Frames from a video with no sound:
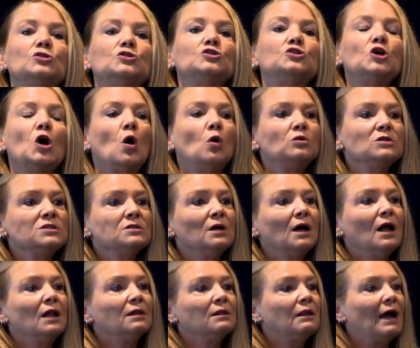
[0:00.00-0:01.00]
don't
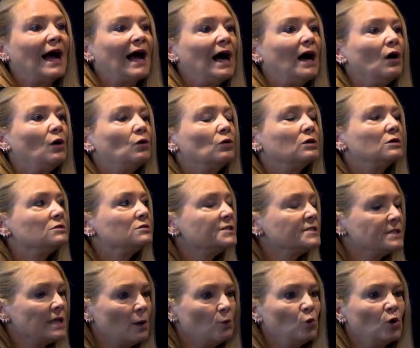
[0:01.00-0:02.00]
allow
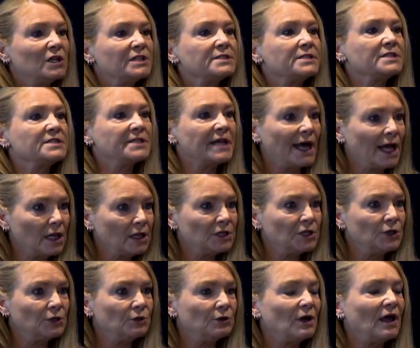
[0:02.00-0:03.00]
someone to tell
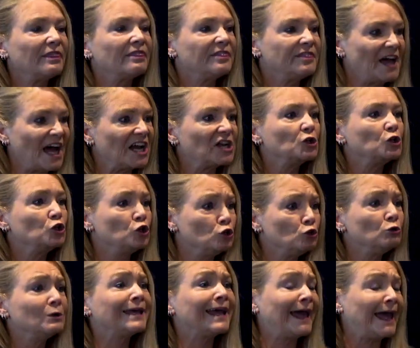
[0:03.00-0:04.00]
you that
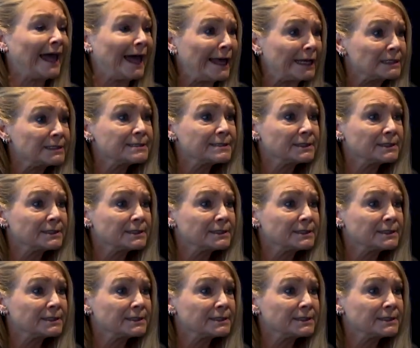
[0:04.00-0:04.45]
you can't.